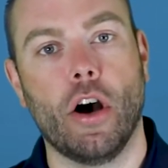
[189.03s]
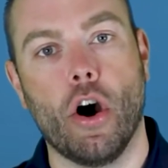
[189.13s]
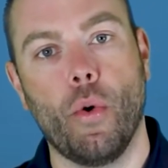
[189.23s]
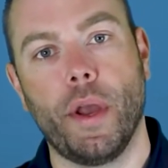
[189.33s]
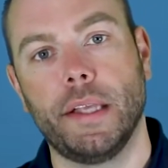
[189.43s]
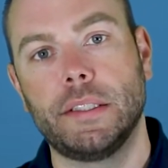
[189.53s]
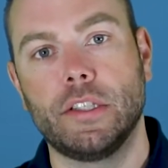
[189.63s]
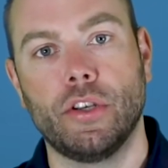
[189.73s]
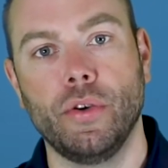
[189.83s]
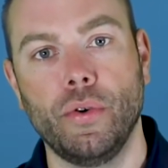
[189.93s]
always
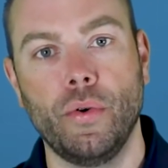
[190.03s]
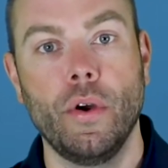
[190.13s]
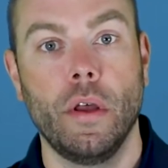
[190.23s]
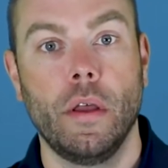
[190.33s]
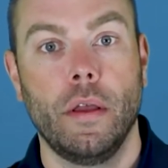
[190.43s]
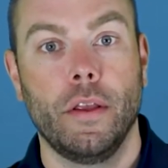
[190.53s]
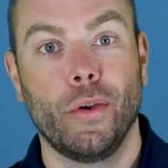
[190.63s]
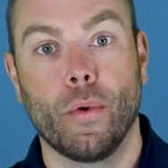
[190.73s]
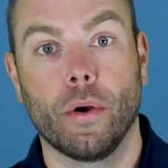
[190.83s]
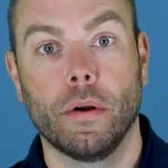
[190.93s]
to
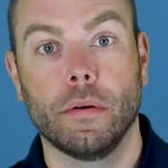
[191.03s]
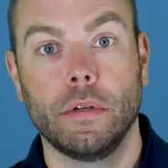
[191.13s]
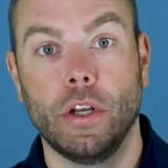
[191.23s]
your